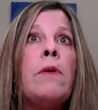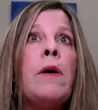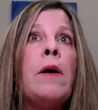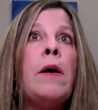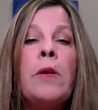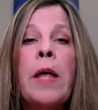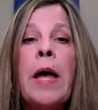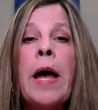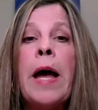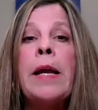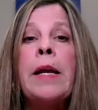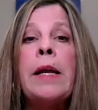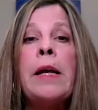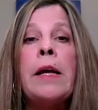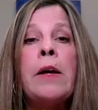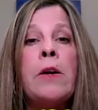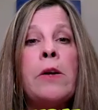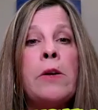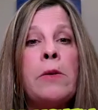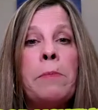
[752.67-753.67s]
good
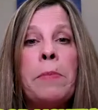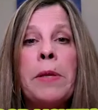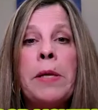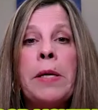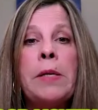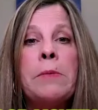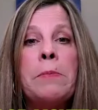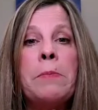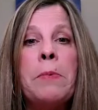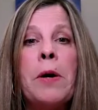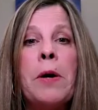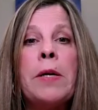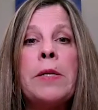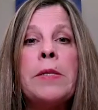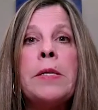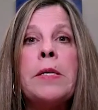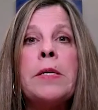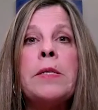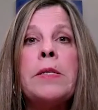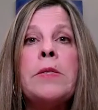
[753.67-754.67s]
lighting, good police
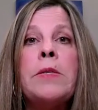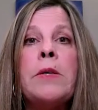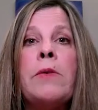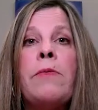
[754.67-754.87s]
presence.